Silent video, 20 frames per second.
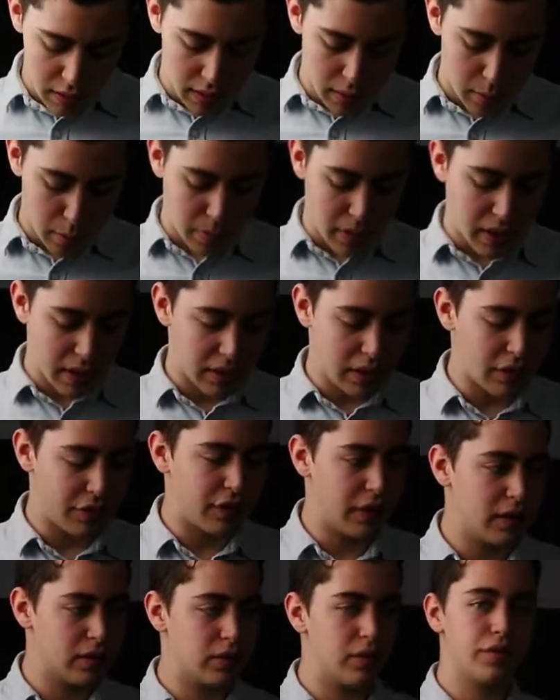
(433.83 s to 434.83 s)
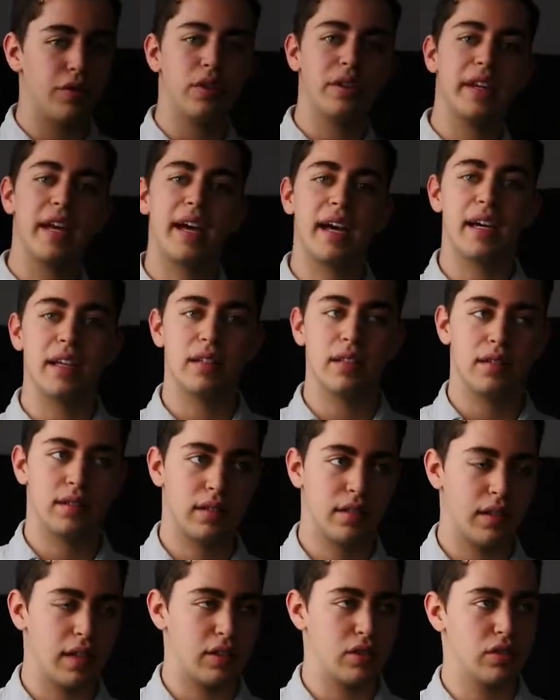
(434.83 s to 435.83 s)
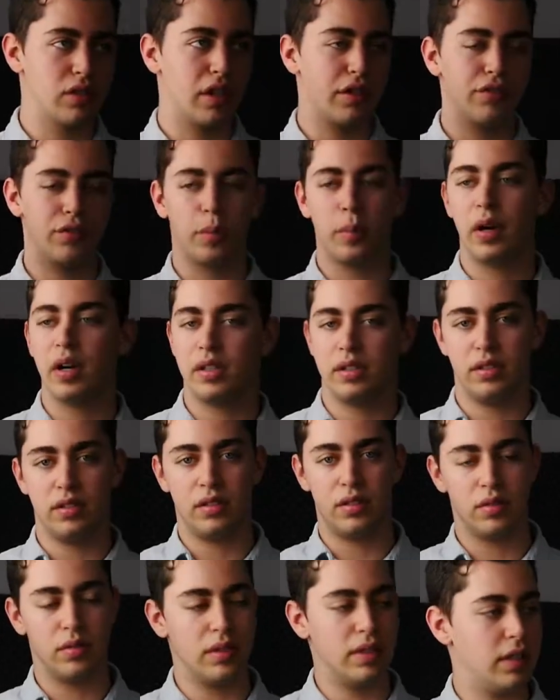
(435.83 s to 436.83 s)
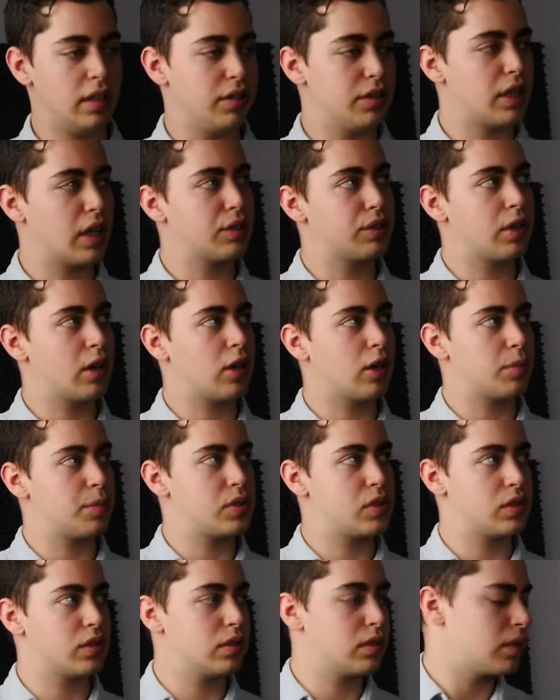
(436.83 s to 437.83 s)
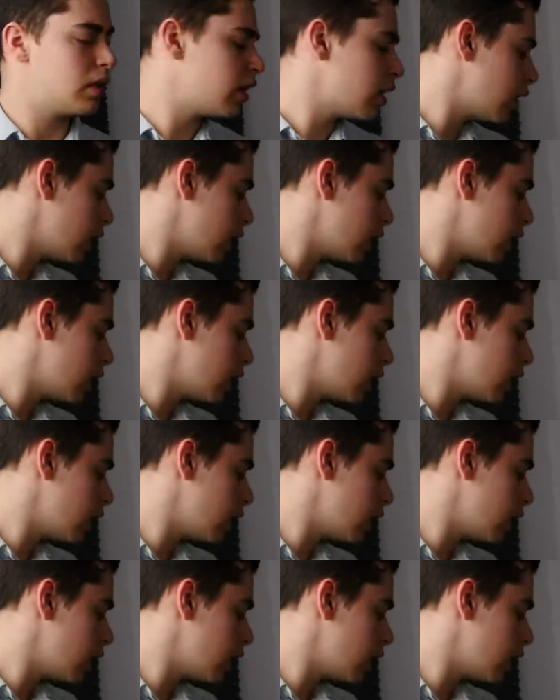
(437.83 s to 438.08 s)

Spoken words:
But I think for that, a softbox is really not the option.